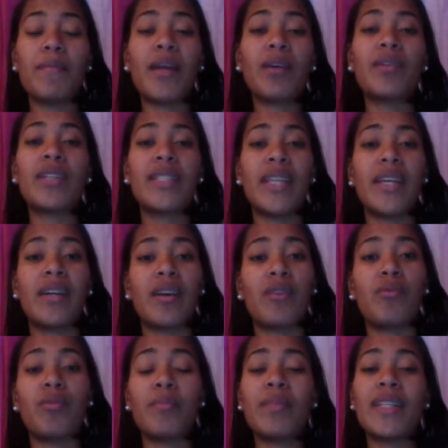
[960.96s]
gonna take
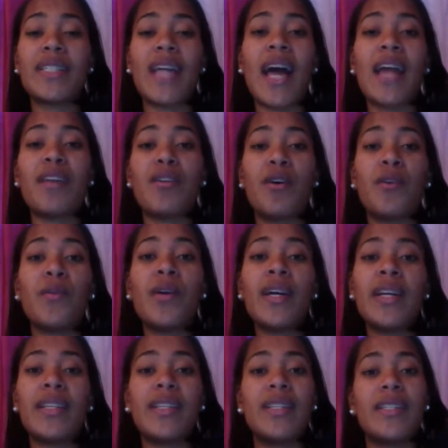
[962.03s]
her on because I know
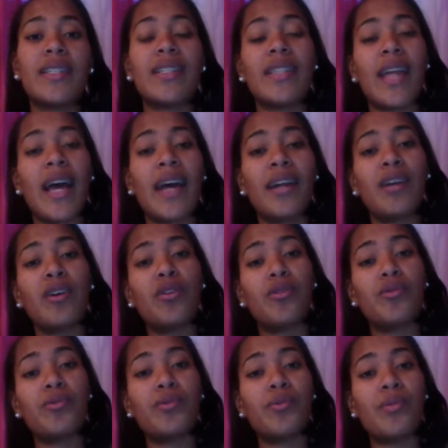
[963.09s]
this is not
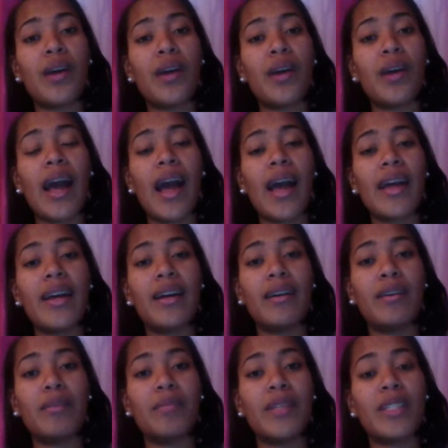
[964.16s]
who
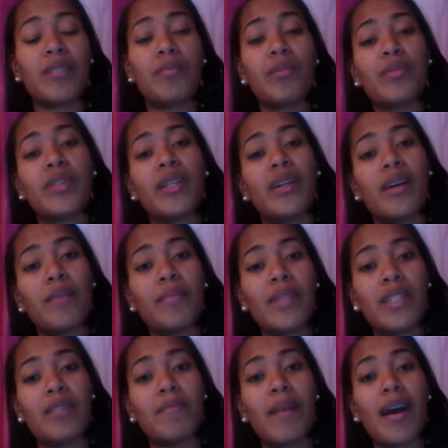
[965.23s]
is supposed to come
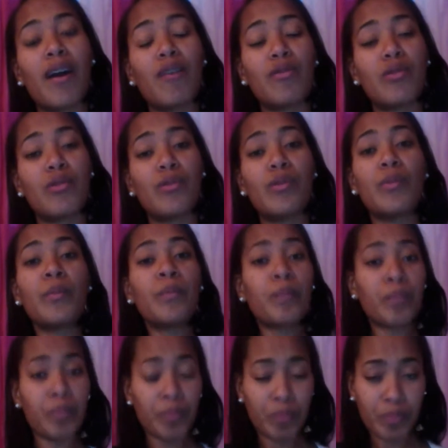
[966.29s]
into my household.
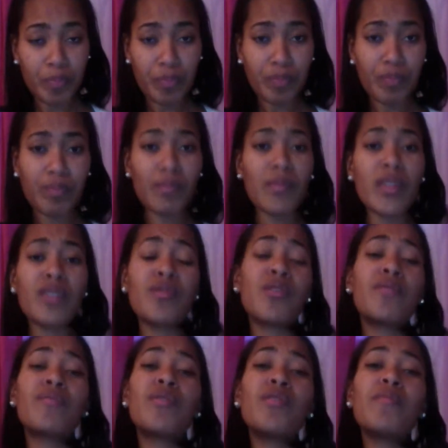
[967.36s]
So
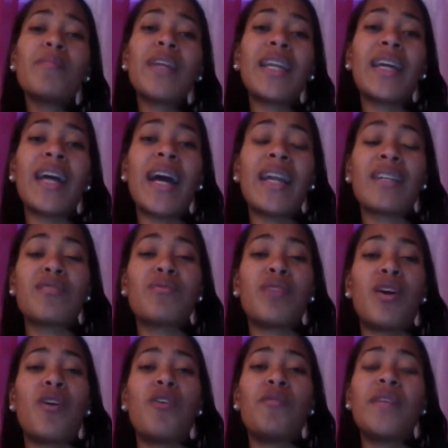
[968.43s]
a real man of God is going
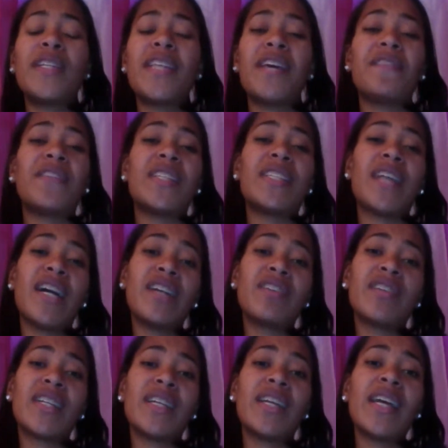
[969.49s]
to always have integrity